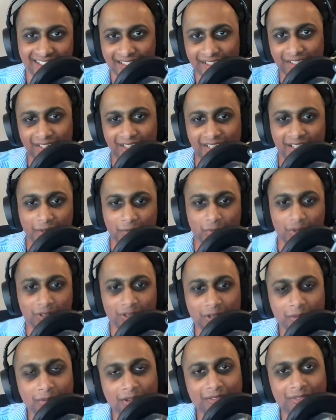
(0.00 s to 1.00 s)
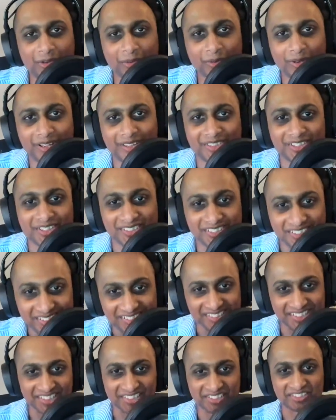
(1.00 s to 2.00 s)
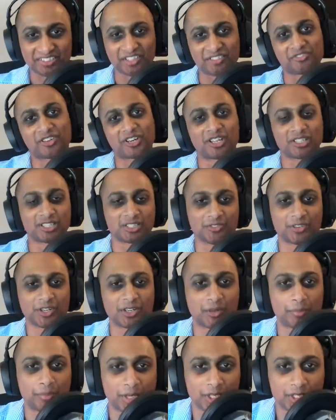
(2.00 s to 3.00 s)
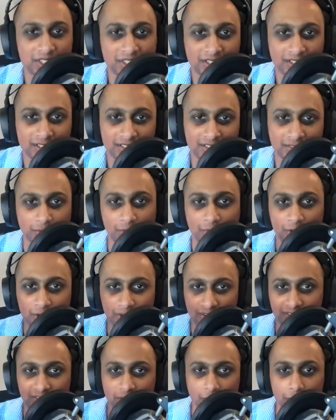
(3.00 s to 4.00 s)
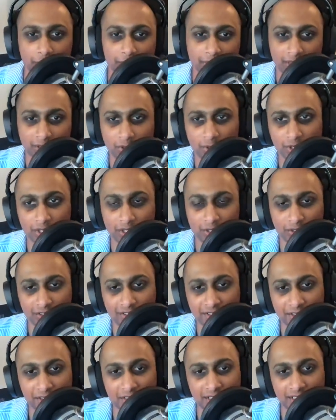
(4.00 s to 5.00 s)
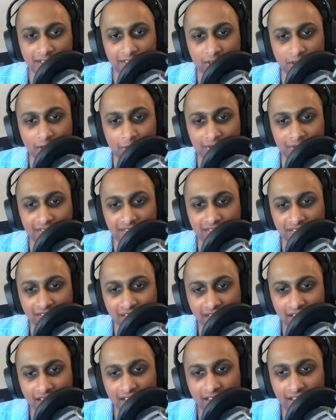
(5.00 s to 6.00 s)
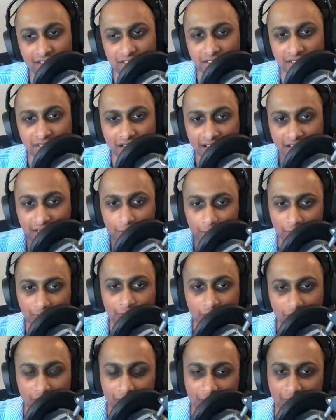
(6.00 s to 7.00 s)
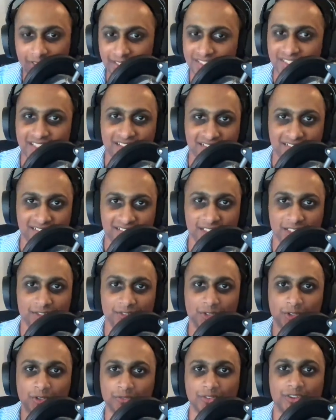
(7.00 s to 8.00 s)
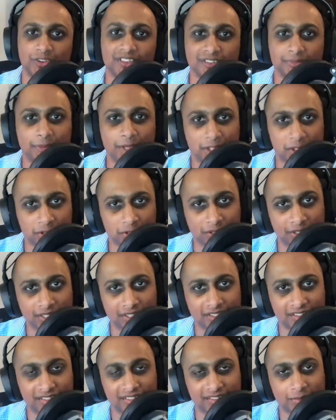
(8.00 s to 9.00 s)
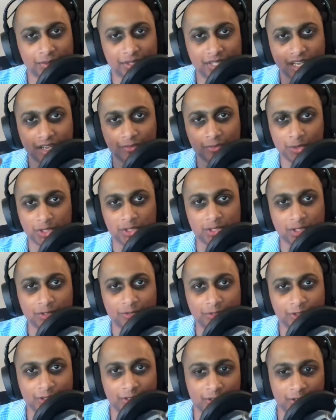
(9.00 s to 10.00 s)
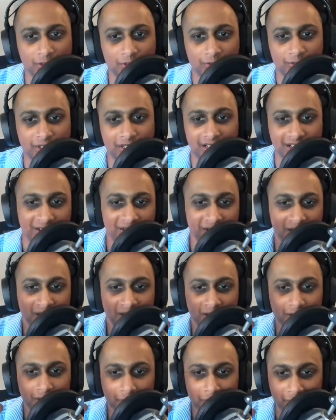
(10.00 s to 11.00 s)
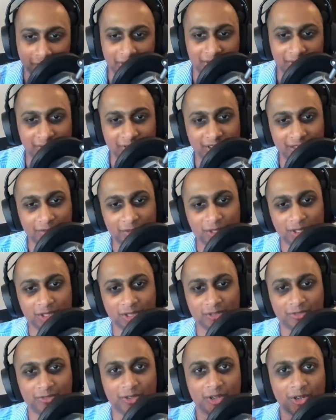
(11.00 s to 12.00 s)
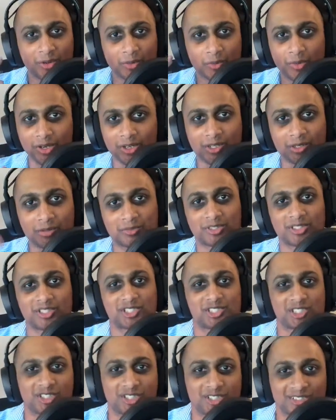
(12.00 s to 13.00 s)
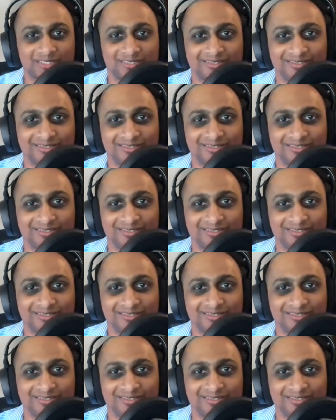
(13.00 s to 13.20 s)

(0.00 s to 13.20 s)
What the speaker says: Okay, welcome everyone. This is the Stephan Livera podcast. We're focused on Bitcoin and Austrian economics. Today, we've got a fantastic interview, very special guest. We have Rodolfo Novak. I'm a big fan, Rodolfo. Welcome to the show.